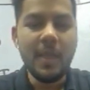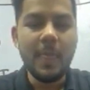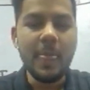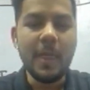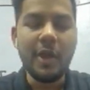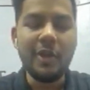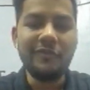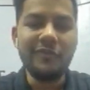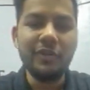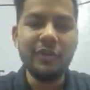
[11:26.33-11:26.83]

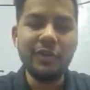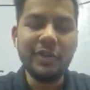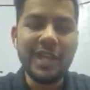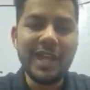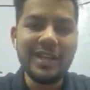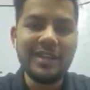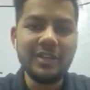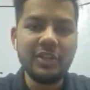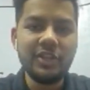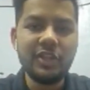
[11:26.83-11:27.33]
Now, if you look
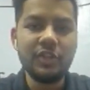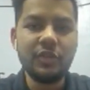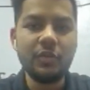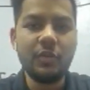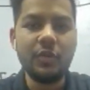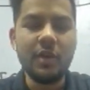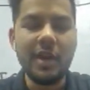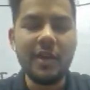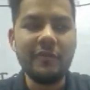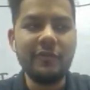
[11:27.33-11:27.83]
at
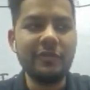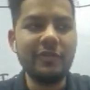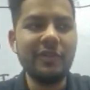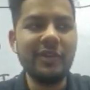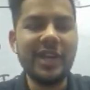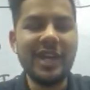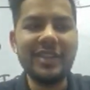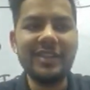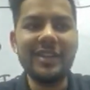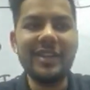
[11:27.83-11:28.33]

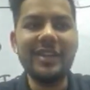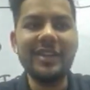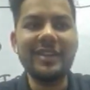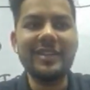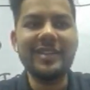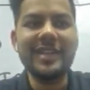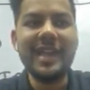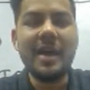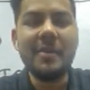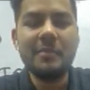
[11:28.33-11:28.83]
an
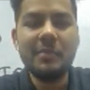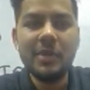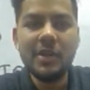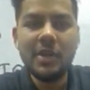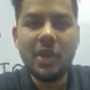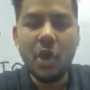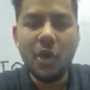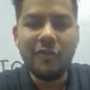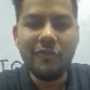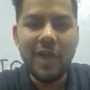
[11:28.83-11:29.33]
example
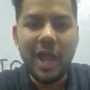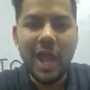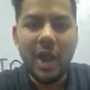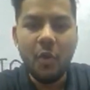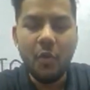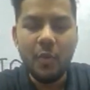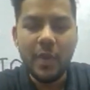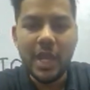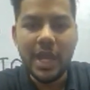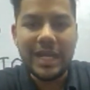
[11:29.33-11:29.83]
of how
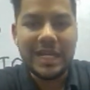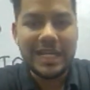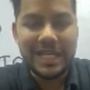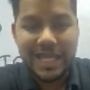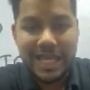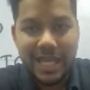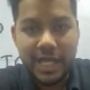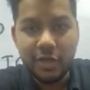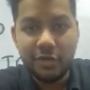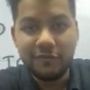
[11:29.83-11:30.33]
we are
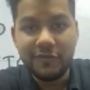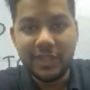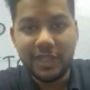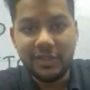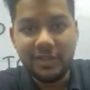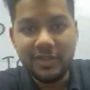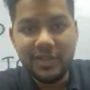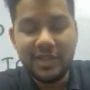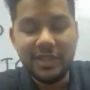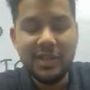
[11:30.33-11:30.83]
ahead of
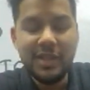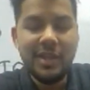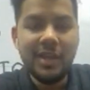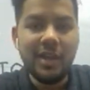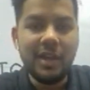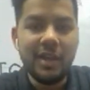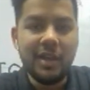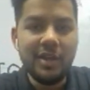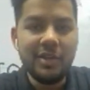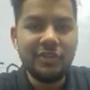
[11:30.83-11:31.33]
things,
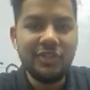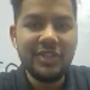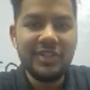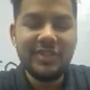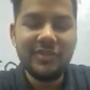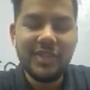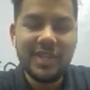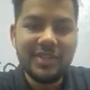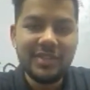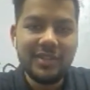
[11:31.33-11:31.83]

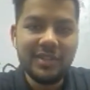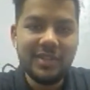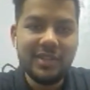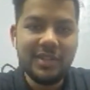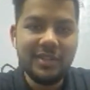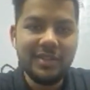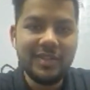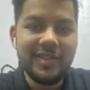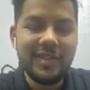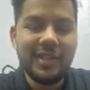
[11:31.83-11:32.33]
just
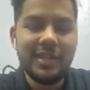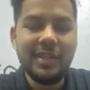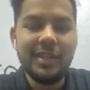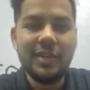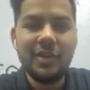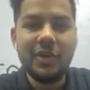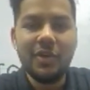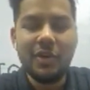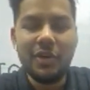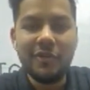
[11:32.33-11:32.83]
yesterday, the
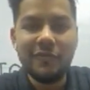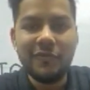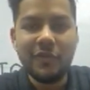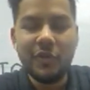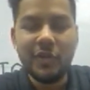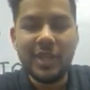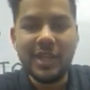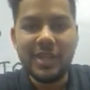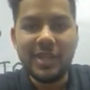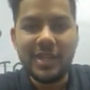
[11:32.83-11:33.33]
CEO of
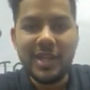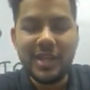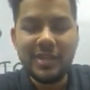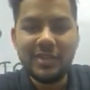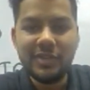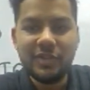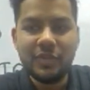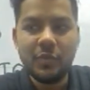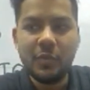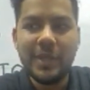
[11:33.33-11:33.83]

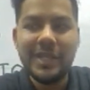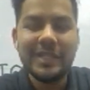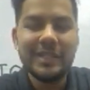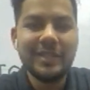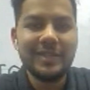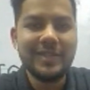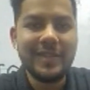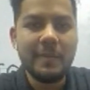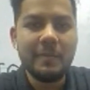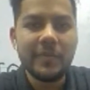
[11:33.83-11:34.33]
OKEX
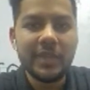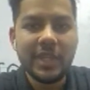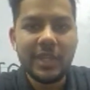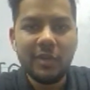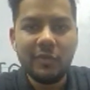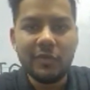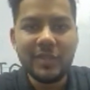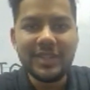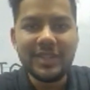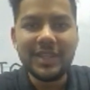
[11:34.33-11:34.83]
tweeted
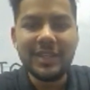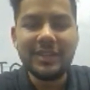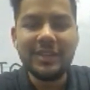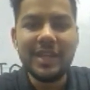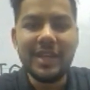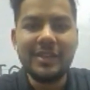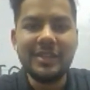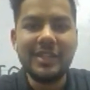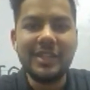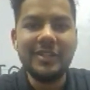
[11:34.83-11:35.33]
something which said
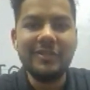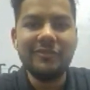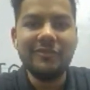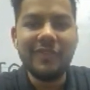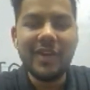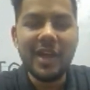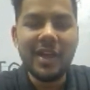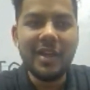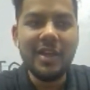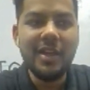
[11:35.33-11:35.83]
that
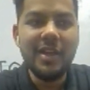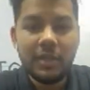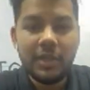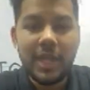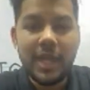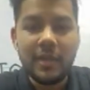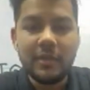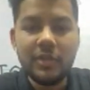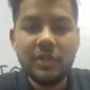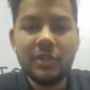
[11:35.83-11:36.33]
DeFi,
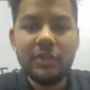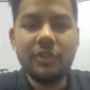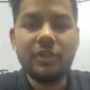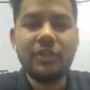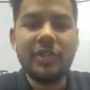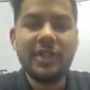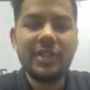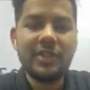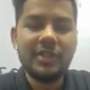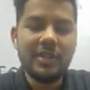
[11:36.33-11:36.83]
yeah. So
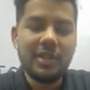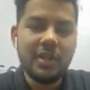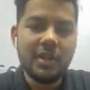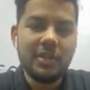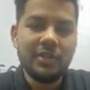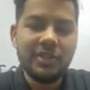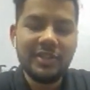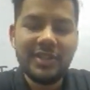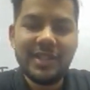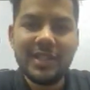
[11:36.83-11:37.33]
just
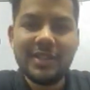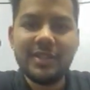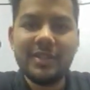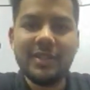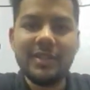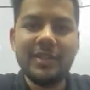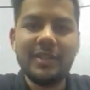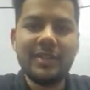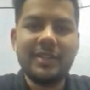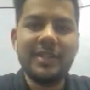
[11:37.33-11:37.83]

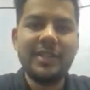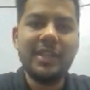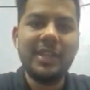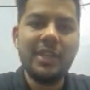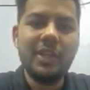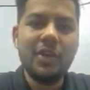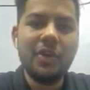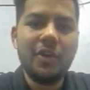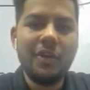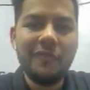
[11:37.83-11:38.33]
yesterday, the
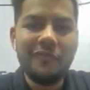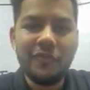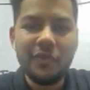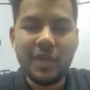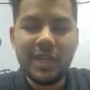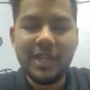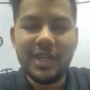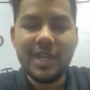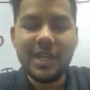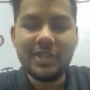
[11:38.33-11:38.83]
CEO of
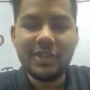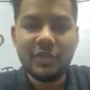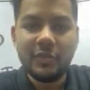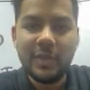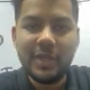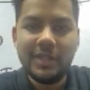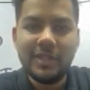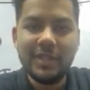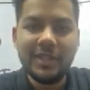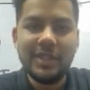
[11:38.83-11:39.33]
OKEX
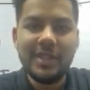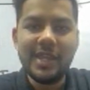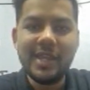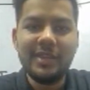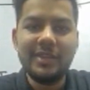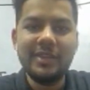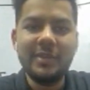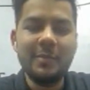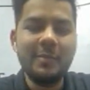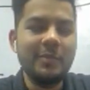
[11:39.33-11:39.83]
tweeted
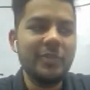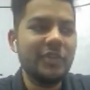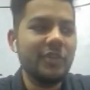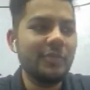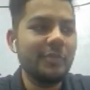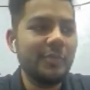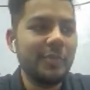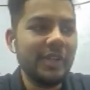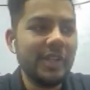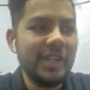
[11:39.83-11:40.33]
that the
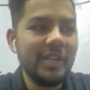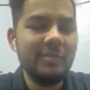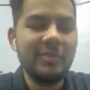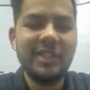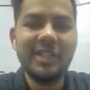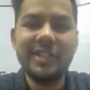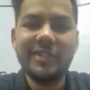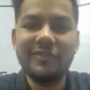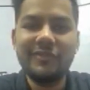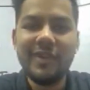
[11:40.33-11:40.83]
supreme
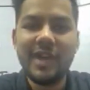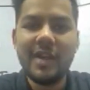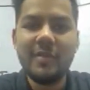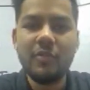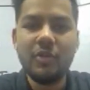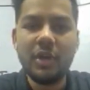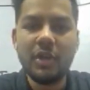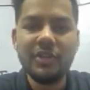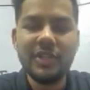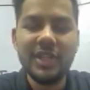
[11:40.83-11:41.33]
DeFi
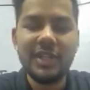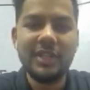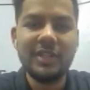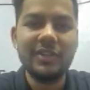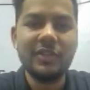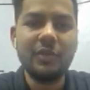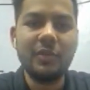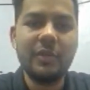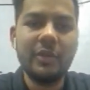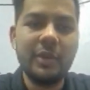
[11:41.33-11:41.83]
project
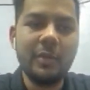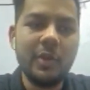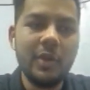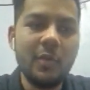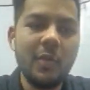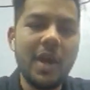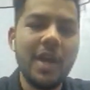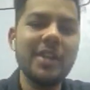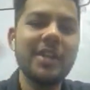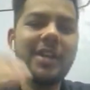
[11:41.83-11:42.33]
is going to
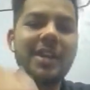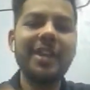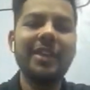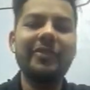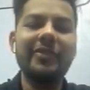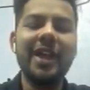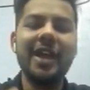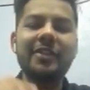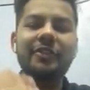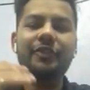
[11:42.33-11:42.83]
be one
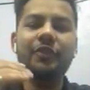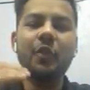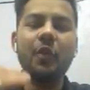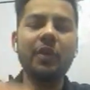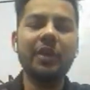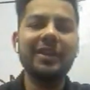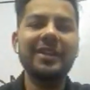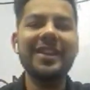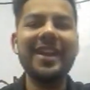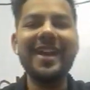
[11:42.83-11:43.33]
that
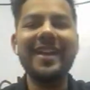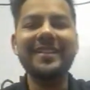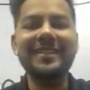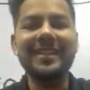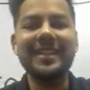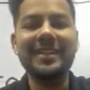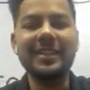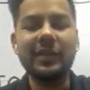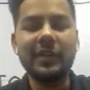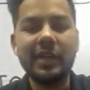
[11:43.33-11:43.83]

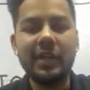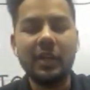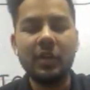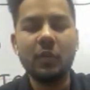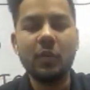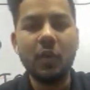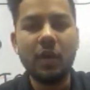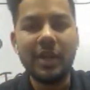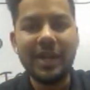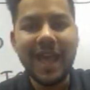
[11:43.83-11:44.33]
tokenizes real
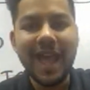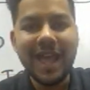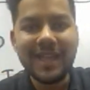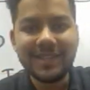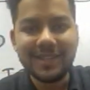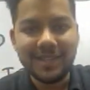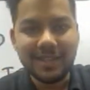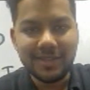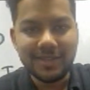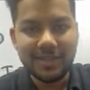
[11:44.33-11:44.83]
world
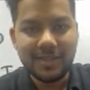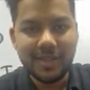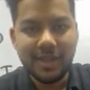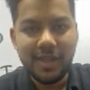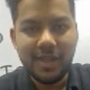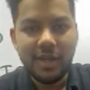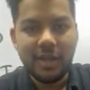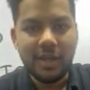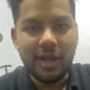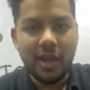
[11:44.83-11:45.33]

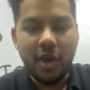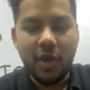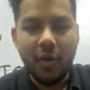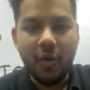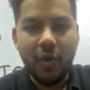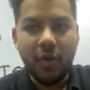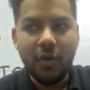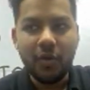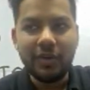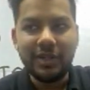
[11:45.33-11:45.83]
assets.
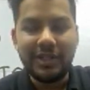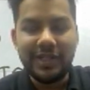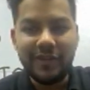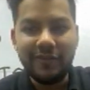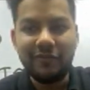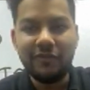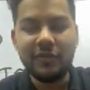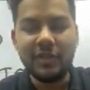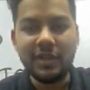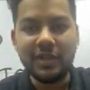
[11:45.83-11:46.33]
Now,
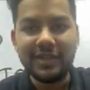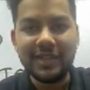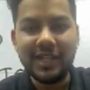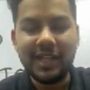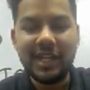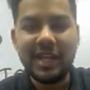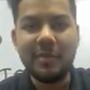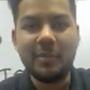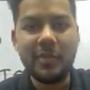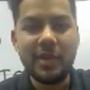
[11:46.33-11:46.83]

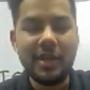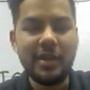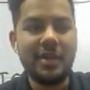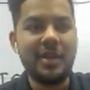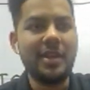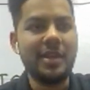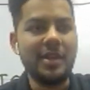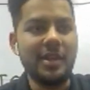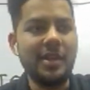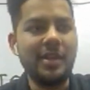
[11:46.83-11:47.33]

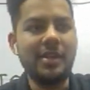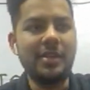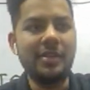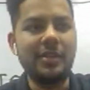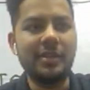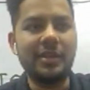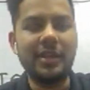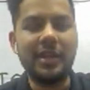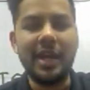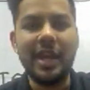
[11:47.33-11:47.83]
ZelaaPayAE
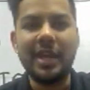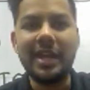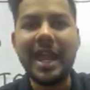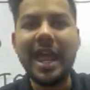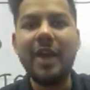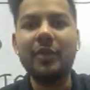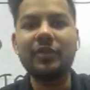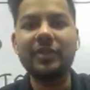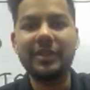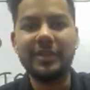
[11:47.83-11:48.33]

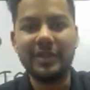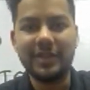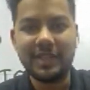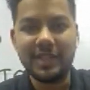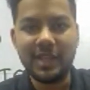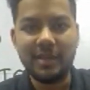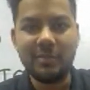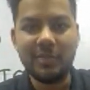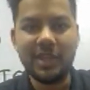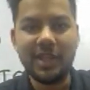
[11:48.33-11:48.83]
announced the
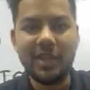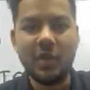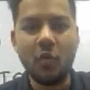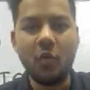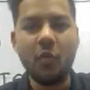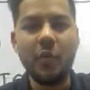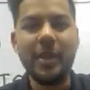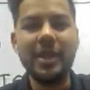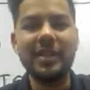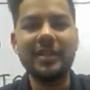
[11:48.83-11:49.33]
same
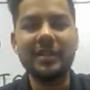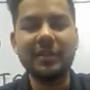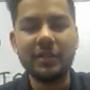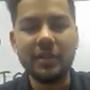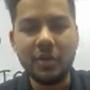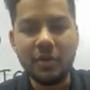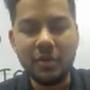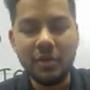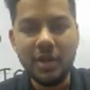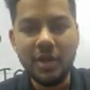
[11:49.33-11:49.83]
thing weeks
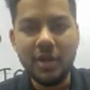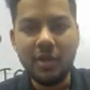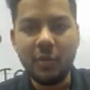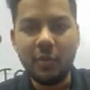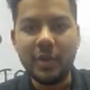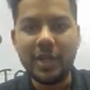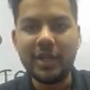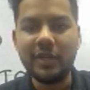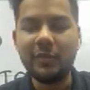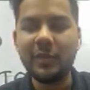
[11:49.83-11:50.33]
ago,
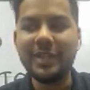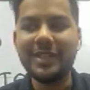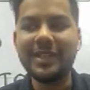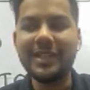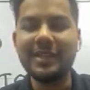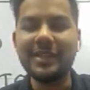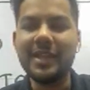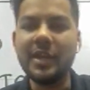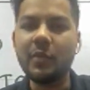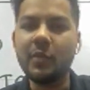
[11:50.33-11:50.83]
wherein we
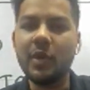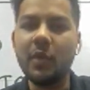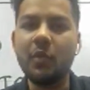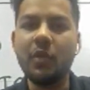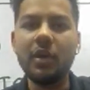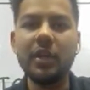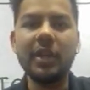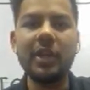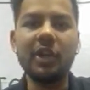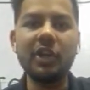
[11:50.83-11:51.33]
said that we are
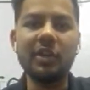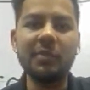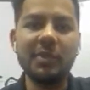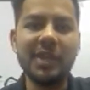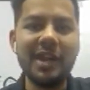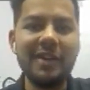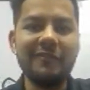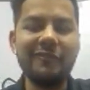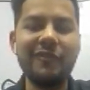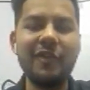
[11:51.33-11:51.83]
working on a
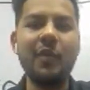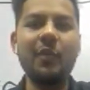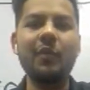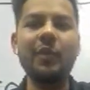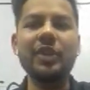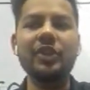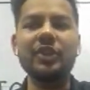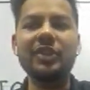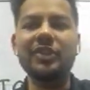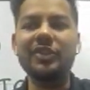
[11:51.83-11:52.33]
platform
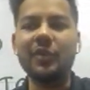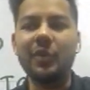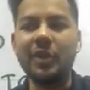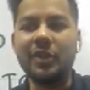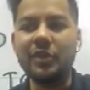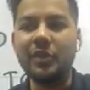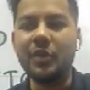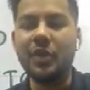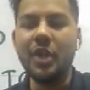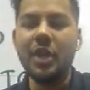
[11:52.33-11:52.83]
which is
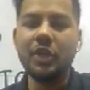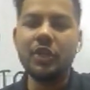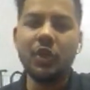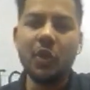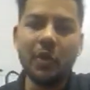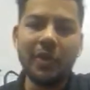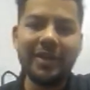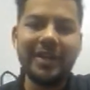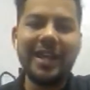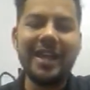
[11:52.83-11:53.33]
going to
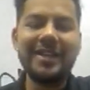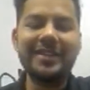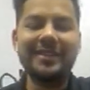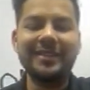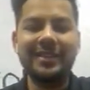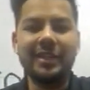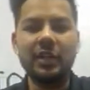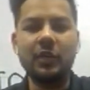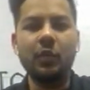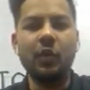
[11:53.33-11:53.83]

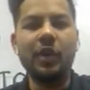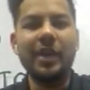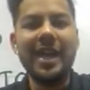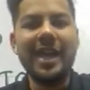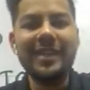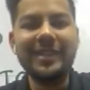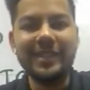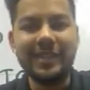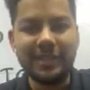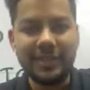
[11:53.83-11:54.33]
tokenize real world
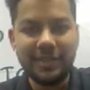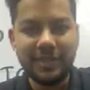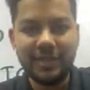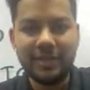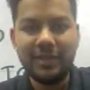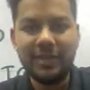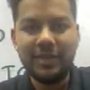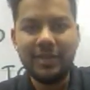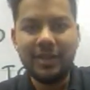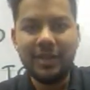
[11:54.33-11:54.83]

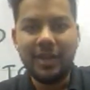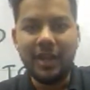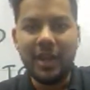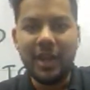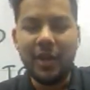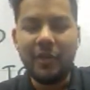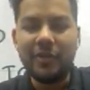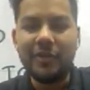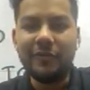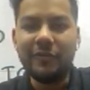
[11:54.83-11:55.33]
assets.
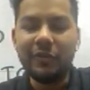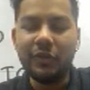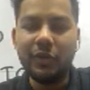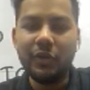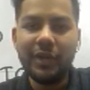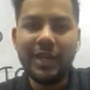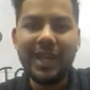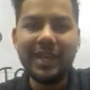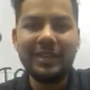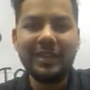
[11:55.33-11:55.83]
Now, if you
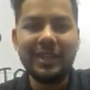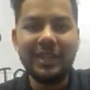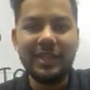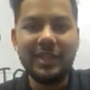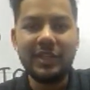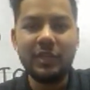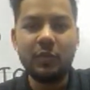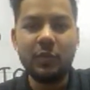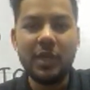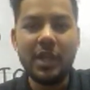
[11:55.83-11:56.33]
look at
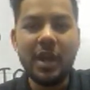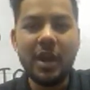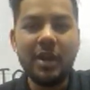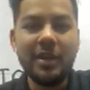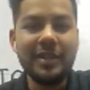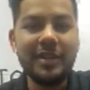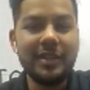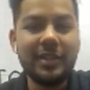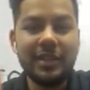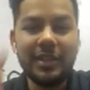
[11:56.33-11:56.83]
things, we
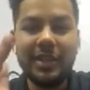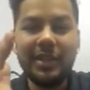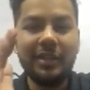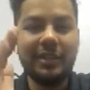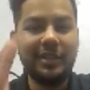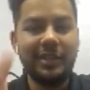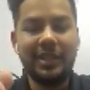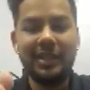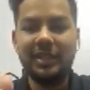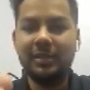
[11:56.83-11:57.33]
are
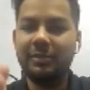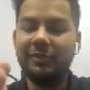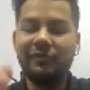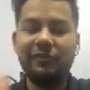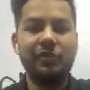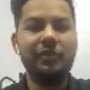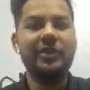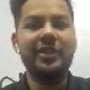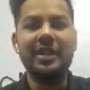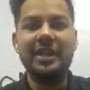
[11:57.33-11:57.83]
seeing things
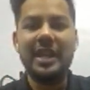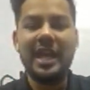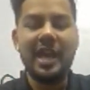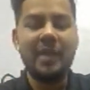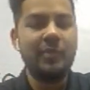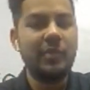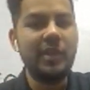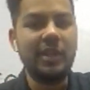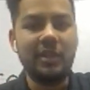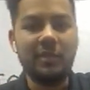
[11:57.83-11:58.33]
before they're
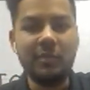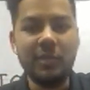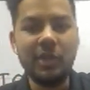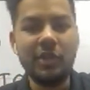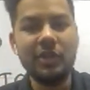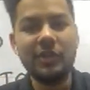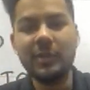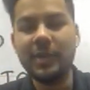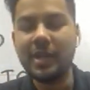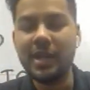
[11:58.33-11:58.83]
happening,
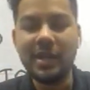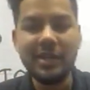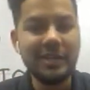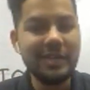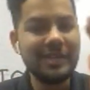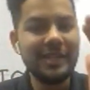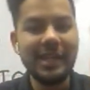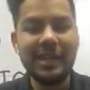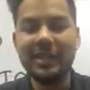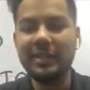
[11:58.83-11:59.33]
because we are
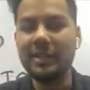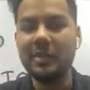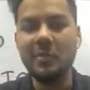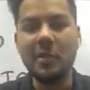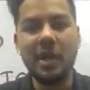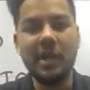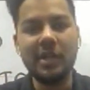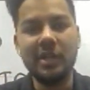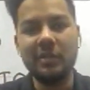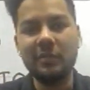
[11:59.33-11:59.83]
understanding the
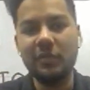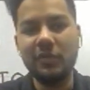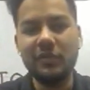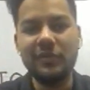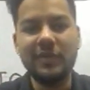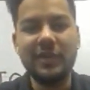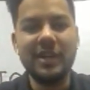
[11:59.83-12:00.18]
market moves.